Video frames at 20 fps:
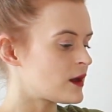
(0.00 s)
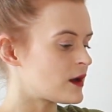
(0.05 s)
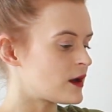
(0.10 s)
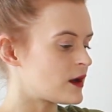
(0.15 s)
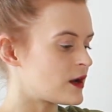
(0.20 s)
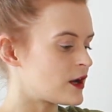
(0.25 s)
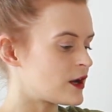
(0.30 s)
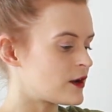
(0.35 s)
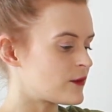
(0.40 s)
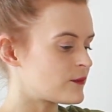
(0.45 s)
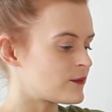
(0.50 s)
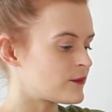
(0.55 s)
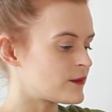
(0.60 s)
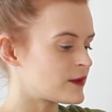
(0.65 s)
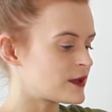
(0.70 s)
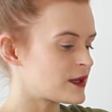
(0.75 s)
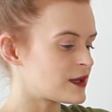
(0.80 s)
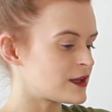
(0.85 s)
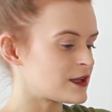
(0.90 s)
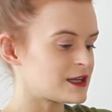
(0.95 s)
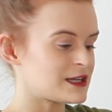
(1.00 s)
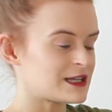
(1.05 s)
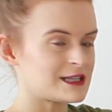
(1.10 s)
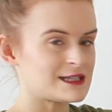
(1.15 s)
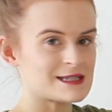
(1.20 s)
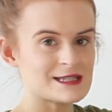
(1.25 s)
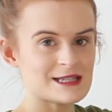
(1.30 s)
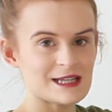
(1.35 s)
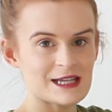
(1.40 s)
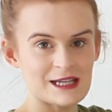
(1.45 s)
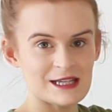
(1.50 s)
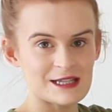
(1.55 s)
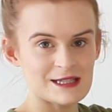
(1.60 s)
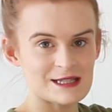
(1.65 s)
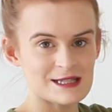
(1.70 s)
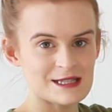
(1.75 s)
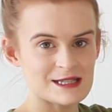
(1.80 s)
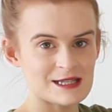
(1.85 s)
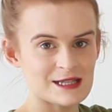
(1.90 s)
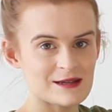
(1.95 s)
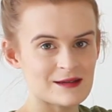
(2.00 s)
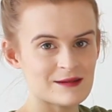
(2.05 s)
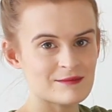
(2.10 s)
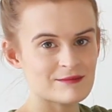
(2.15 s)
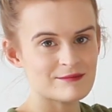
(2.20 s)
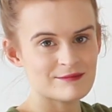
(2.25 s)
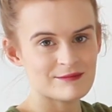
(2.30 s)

At least it's